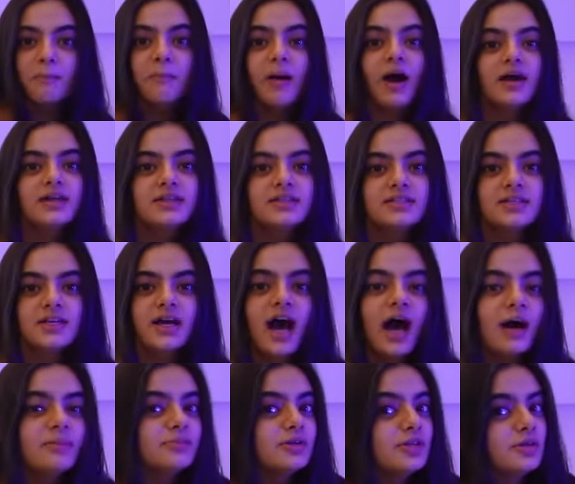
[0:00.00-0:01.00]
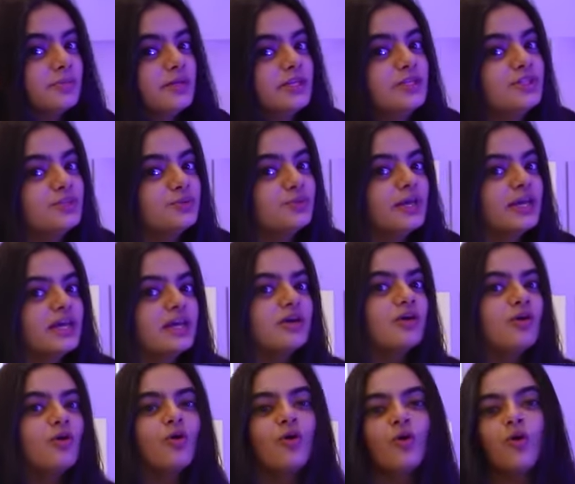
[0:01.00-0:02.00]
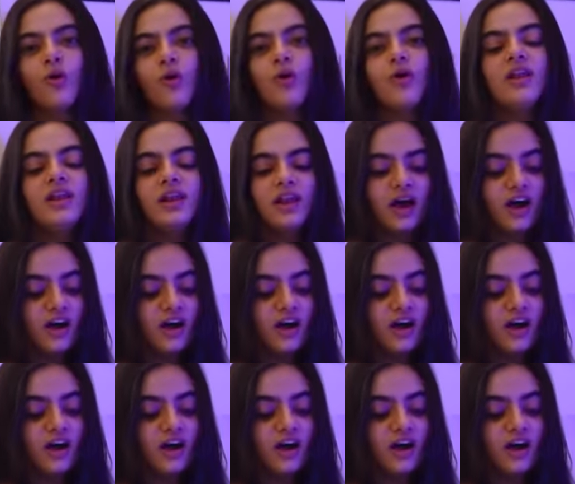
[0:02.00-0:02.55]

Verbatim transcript: but I'm gonna be doing a whole